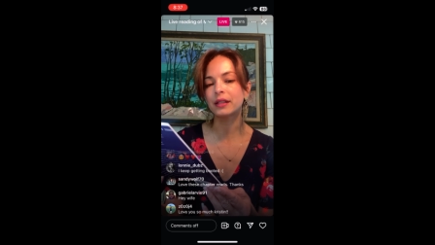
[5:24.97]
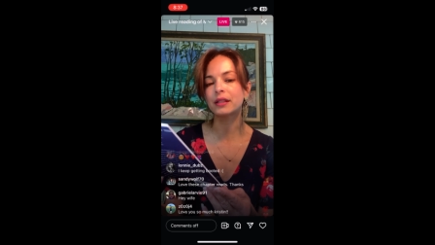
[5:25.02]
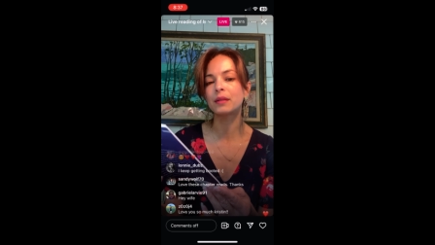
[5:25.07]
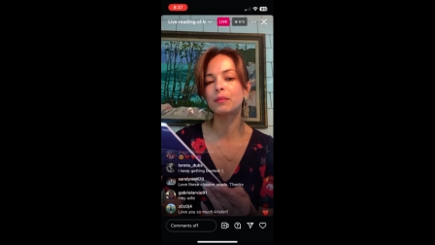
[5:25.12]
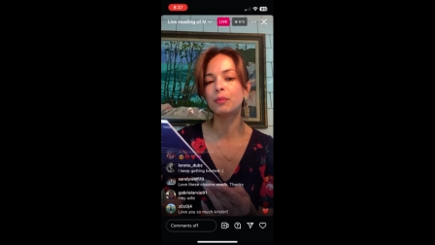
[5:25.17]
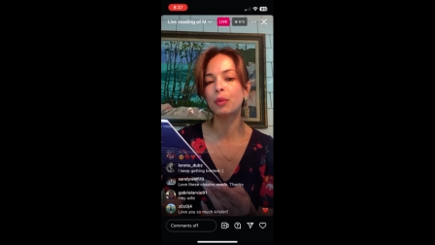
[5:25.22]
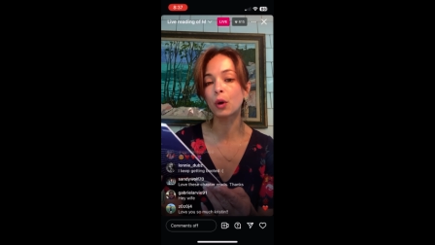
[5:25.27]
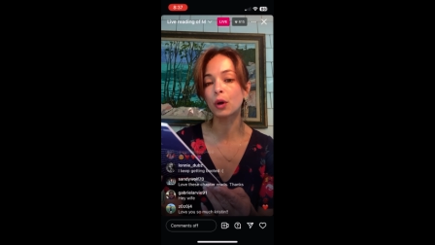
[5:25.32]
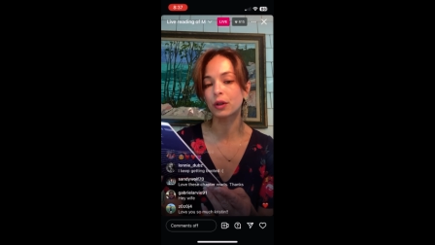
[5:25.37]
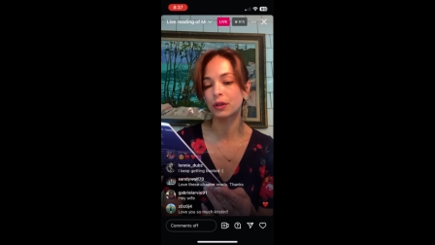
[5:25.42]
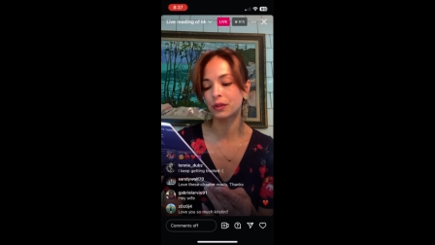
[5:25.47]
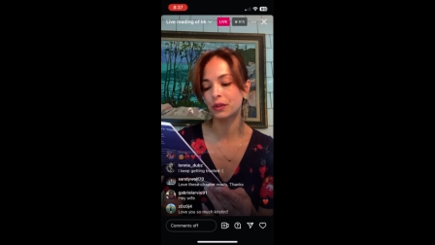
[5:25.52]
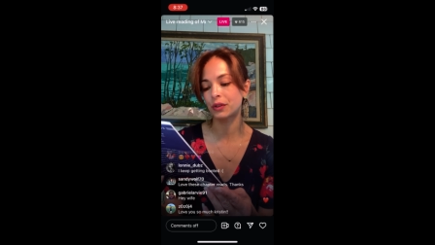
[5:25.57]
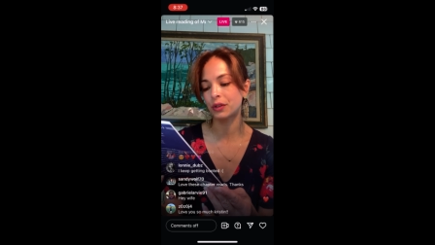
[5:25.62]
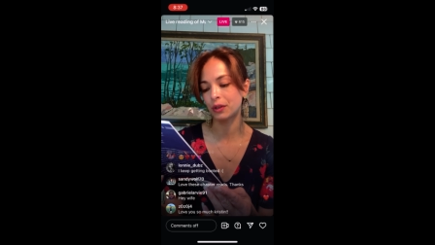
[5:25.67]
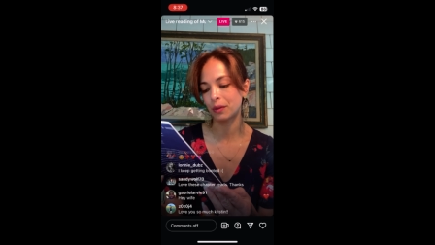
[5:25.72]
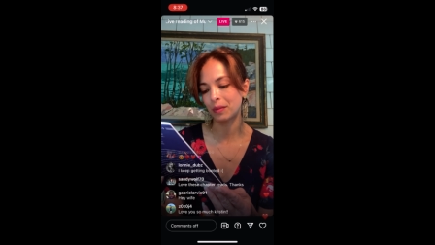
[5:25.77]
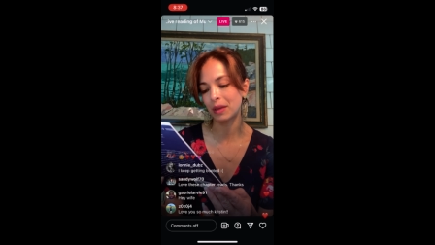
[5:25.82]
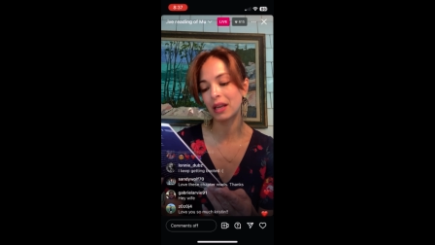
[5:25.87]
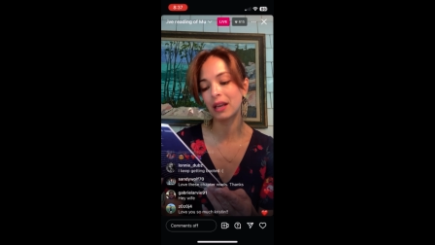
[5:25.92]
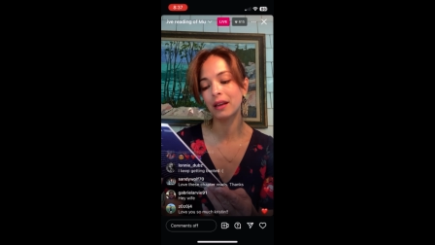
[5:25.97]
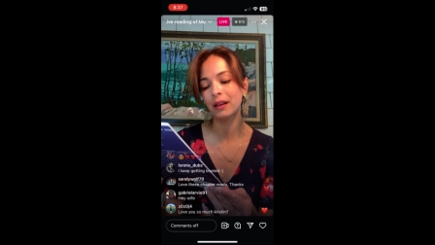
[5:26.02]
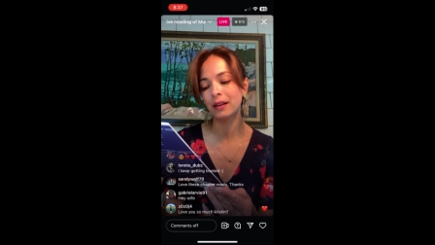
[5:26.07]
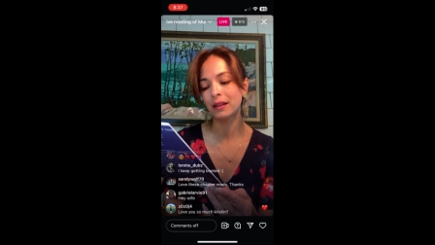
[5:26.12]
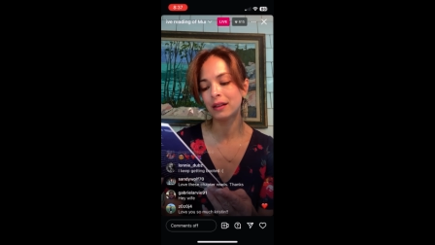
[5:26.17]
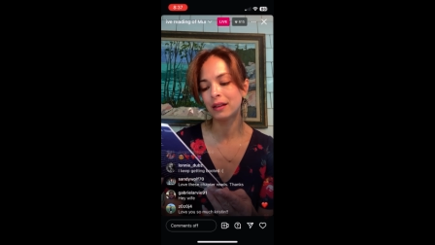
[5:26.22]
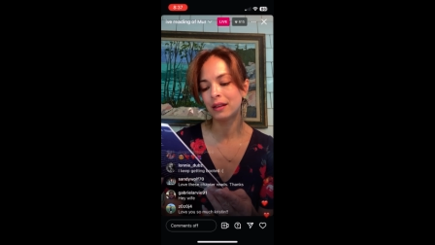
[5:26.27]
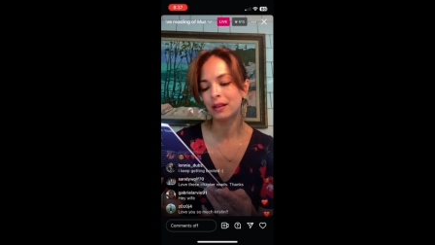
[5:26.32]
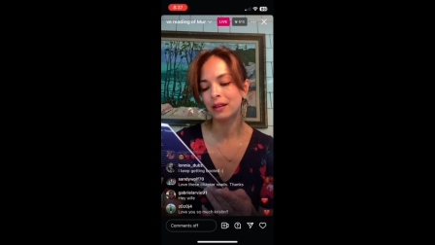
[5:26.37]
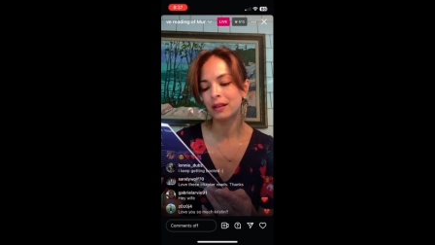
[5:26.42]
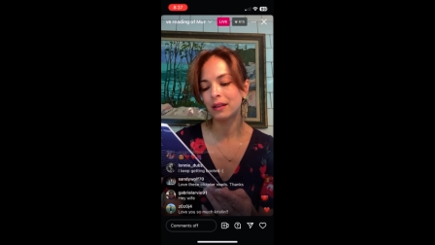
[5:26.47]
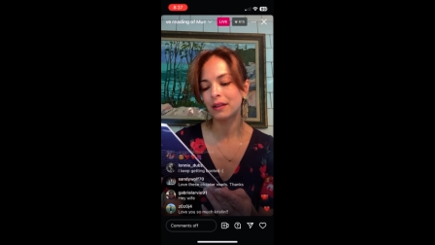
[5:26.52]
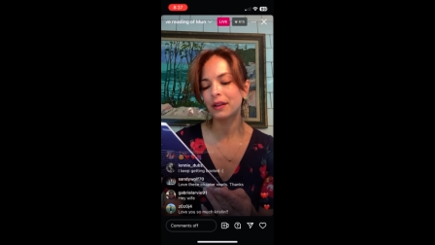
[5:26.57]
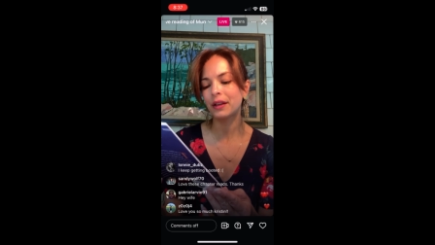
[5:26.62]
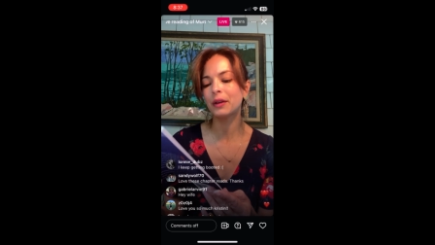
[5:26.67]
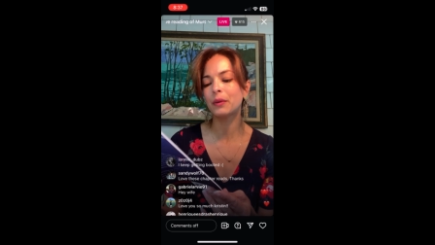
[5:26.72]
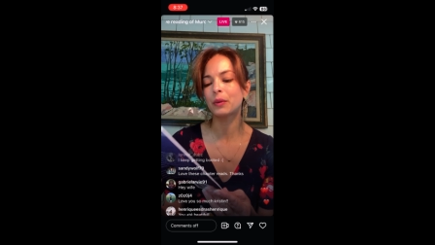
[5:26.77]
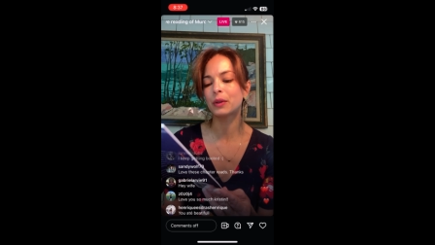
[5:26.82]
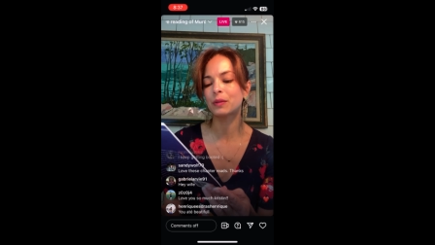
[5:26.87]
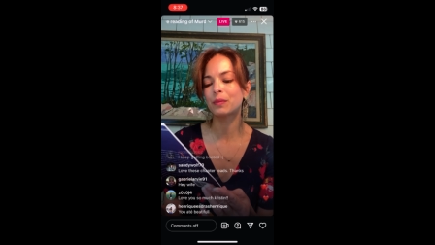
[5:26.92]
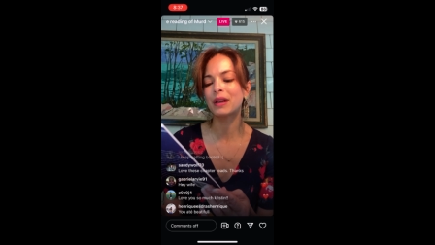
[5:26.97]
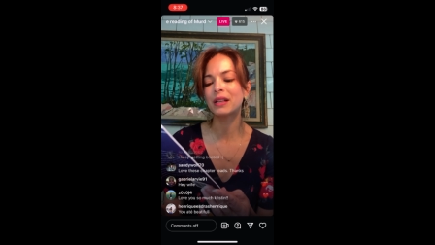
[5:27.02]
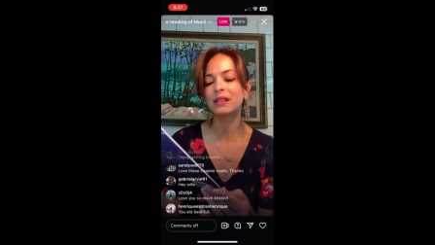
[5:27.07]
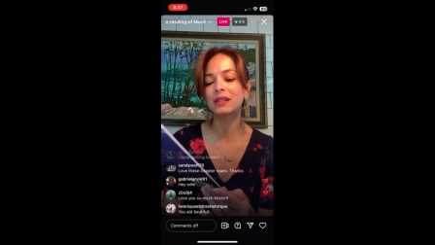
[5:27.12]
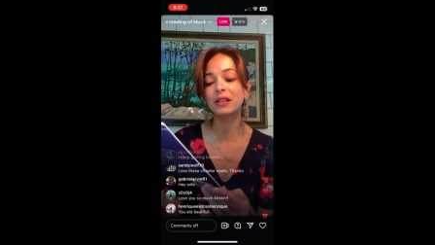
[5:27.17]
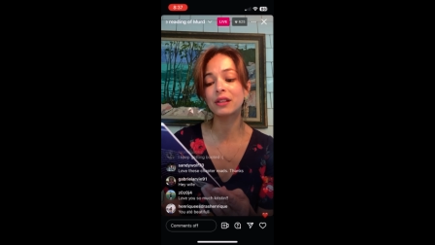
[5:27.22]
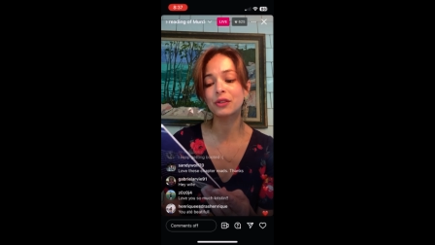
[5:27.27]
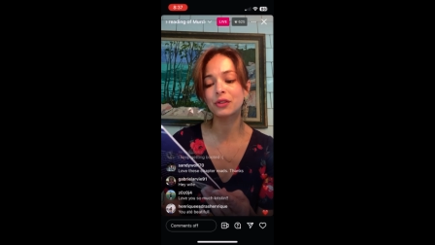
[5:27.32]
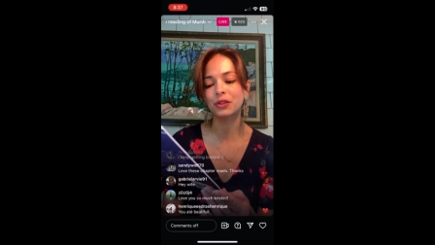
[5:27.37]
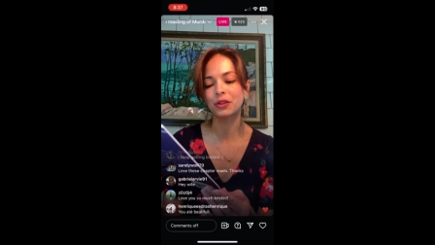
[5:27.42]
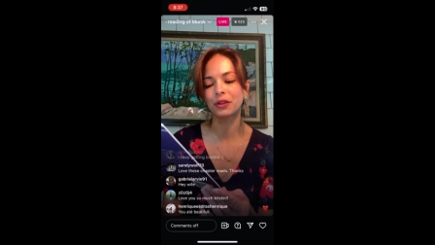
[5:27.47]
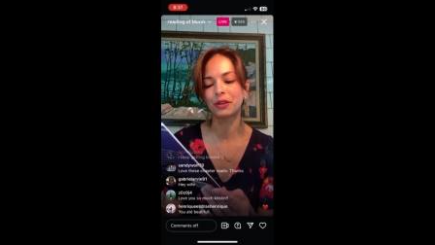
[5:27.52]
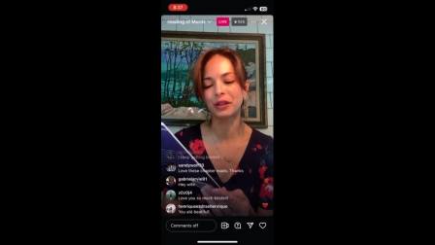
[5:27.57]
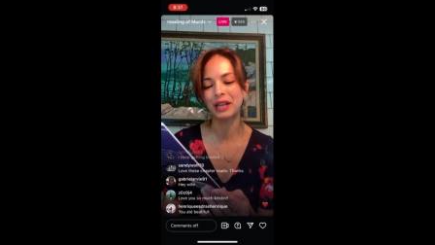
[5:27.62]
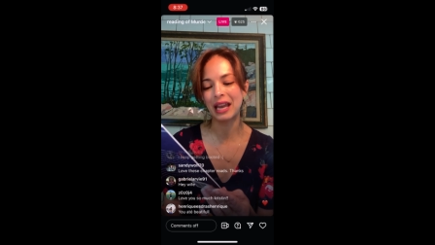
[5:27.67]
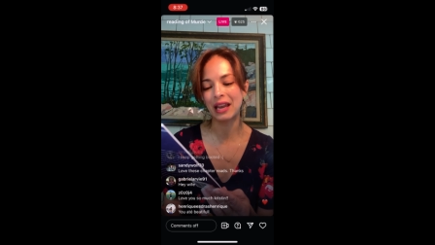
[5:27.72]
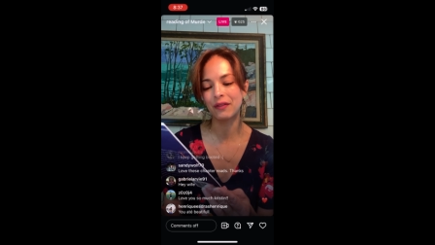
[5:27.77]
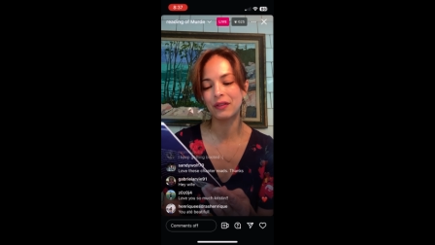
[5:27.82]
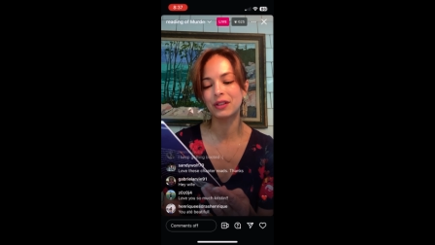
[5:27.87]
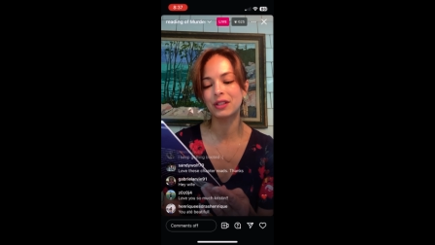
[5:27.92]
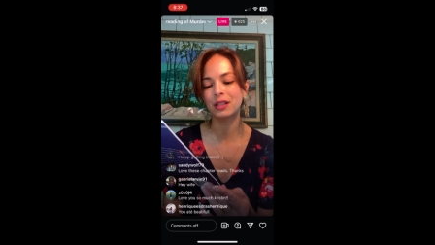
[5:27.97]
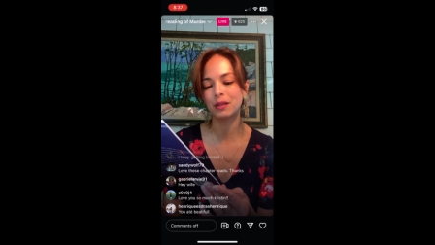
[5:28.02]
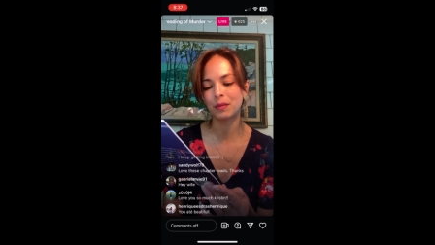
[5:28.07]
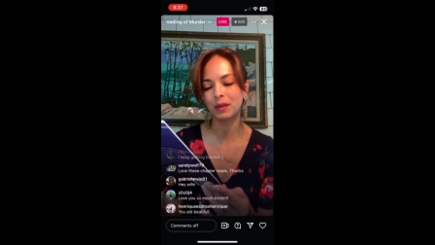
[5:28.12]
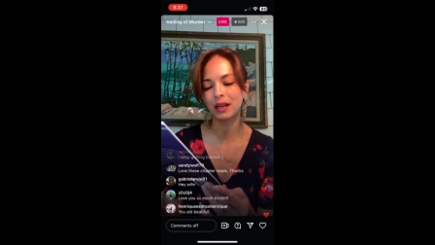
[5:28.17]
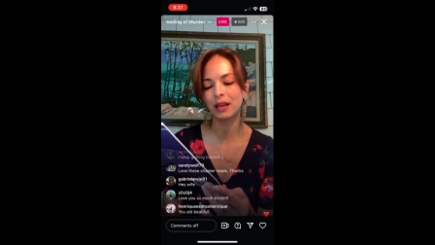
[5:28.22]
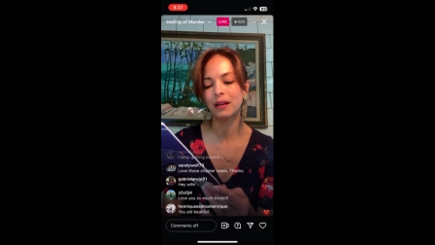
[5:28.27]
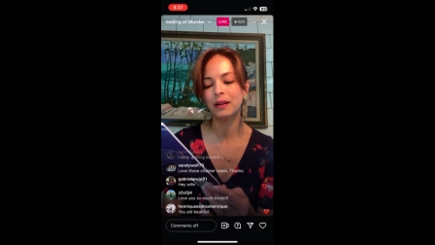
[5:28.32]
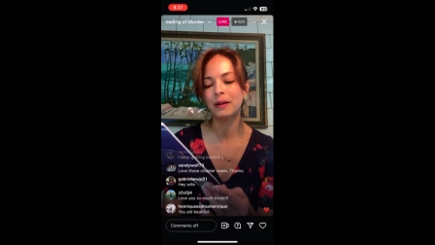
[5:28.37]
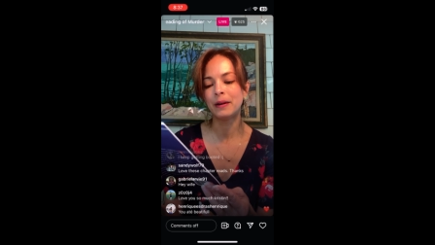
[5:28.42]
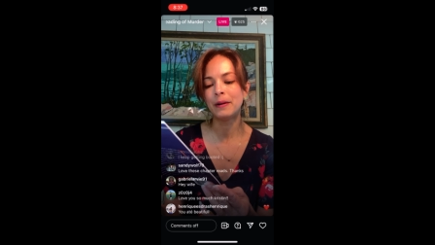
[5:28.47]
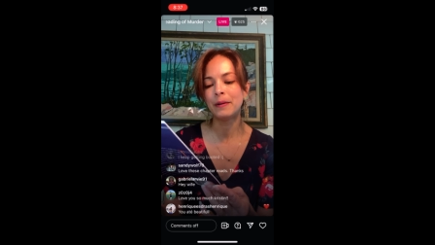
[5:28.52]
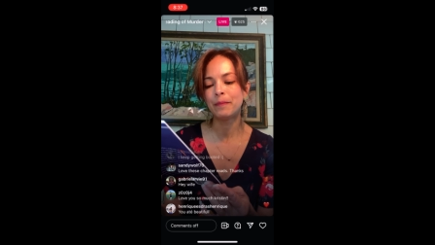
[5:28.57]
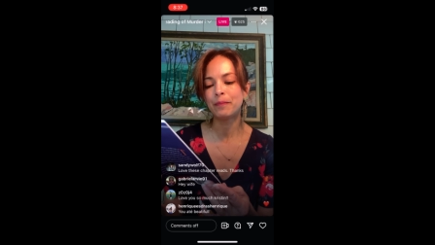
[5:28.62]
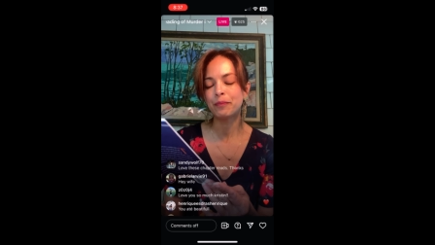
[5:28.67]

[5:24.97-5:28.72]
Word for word: It's important to me. It was my sister who gave it to me